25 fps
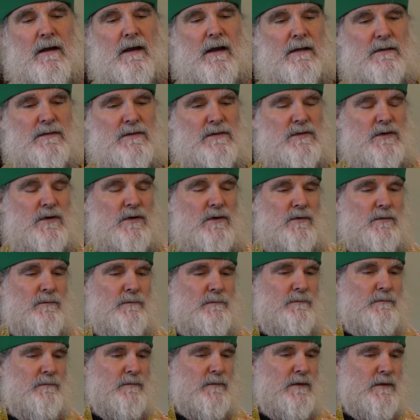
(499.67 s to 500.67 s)
And
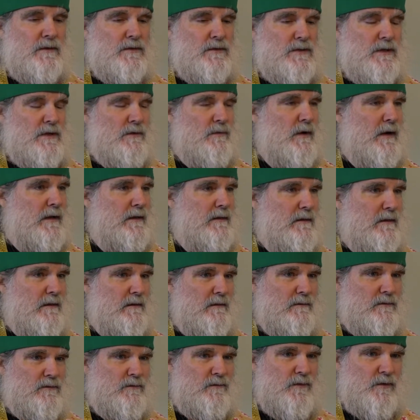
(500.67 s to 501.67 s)
so she went
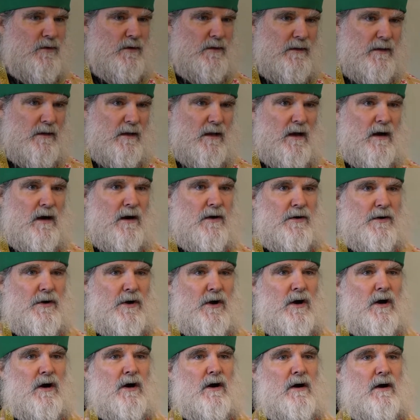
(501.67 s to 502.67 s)
for a little
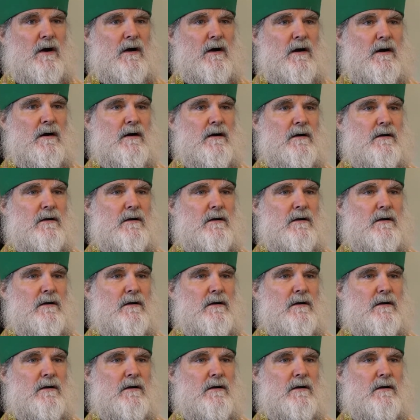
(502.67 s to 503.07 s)
R&R